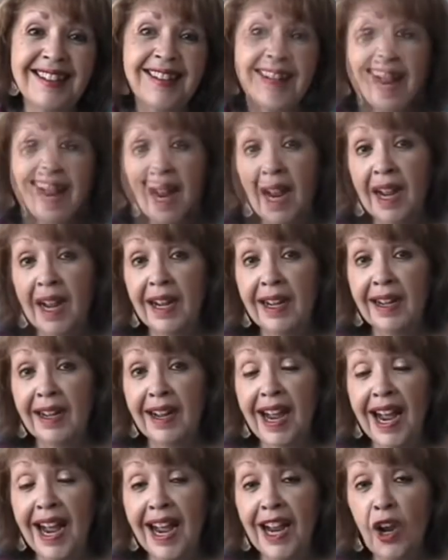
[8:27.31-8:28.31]

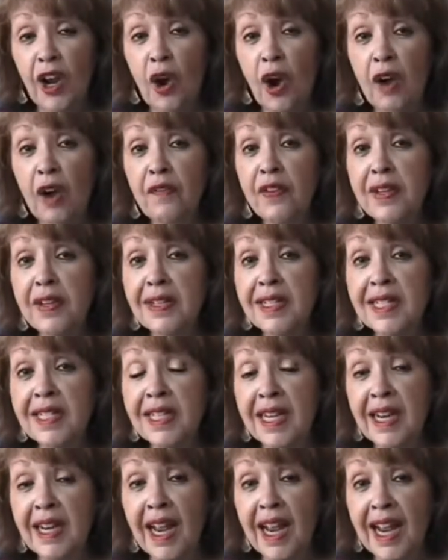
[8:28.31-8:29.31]
I often
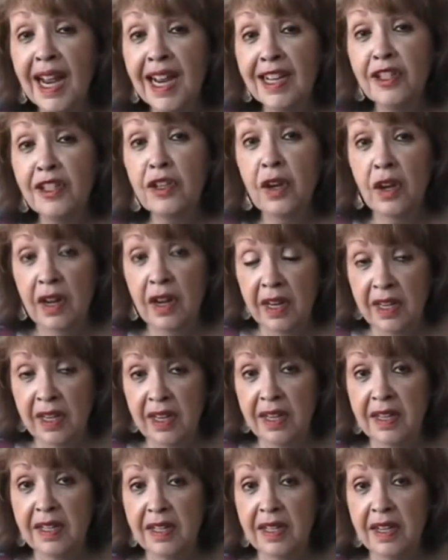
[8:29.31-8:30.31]
ask
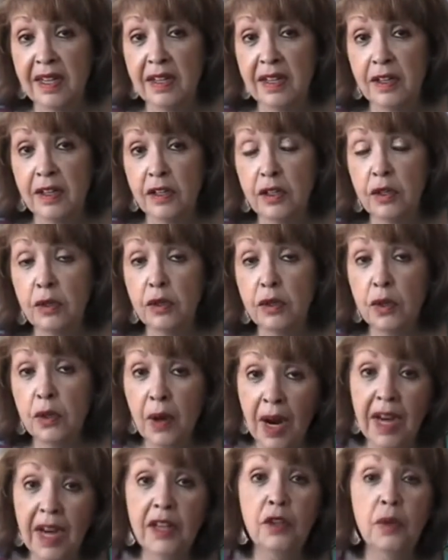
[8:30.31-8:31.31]
audiences to
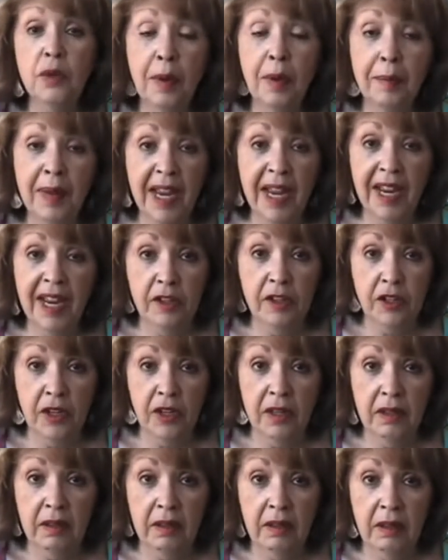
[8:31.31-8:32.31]
try to
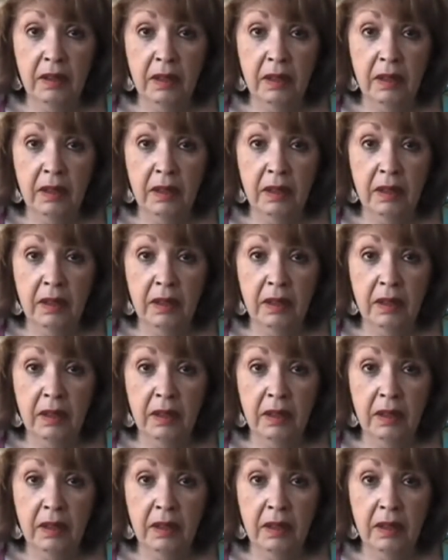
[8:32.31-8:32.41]
imagine